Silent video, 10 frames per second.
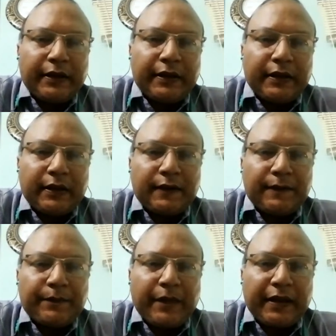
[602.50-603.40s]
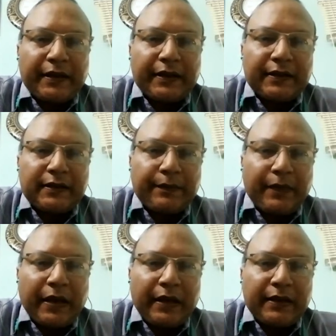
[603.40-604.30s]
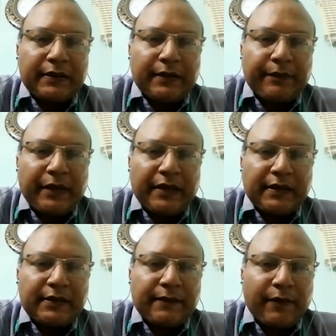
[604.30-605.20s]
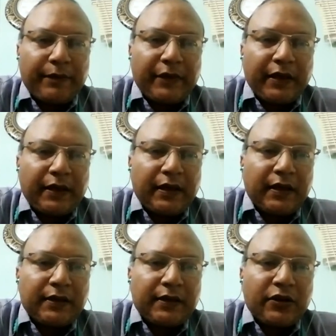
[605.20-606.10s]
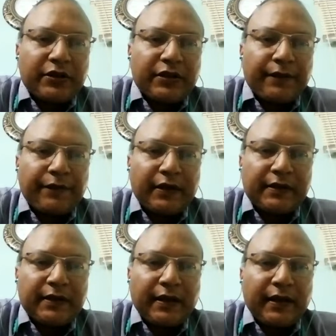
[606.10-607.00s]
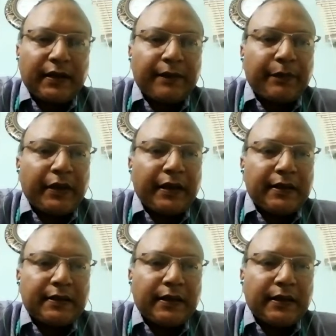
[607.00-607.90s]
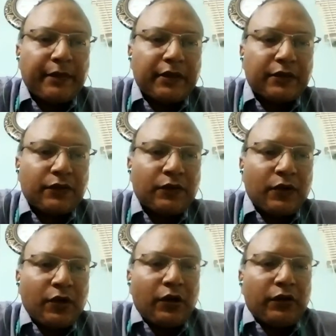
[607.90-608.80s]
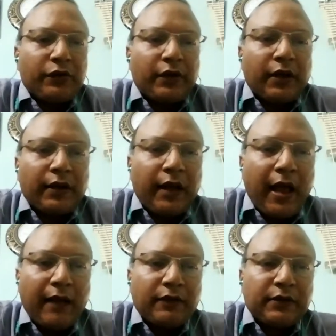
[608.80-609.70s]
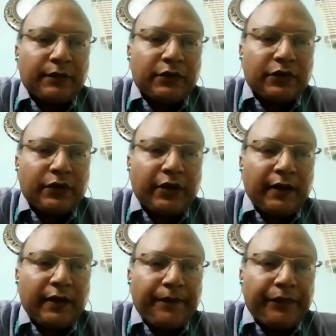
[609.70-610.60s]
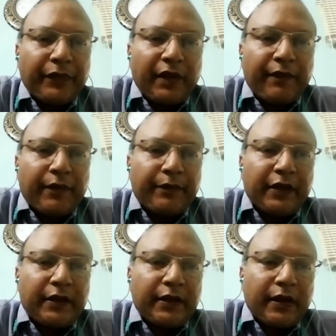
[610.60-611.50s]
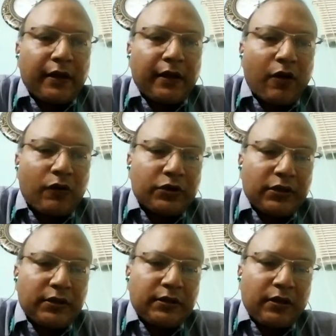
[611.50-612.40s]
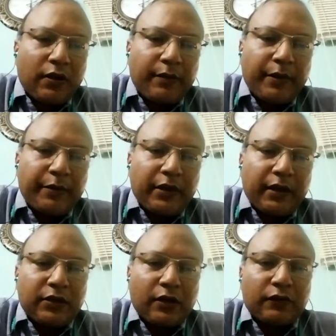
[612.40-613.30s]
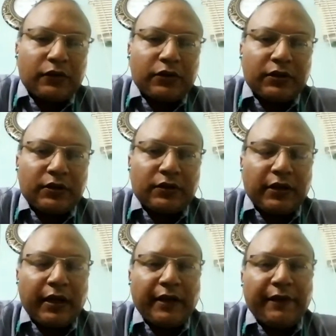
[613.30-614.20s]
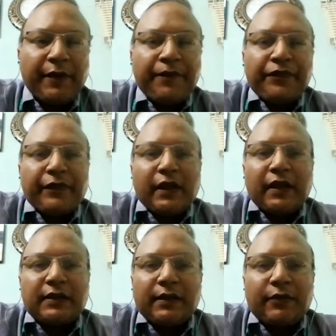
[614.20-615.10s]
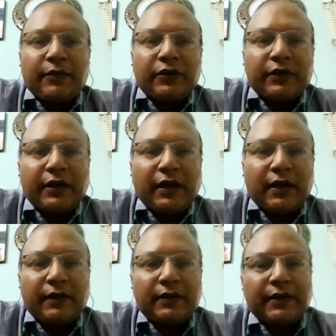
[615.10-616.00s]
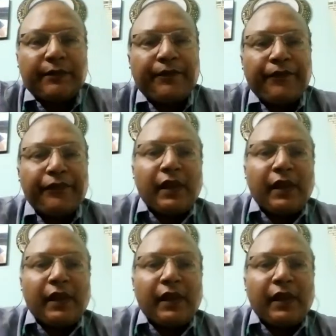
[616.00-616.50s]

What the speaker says: and magnetism, and some basics from the solid state physics that can be easily be can have some scoring from the long questions or maybe like short questions. Okay, anyway, that's about the scheme.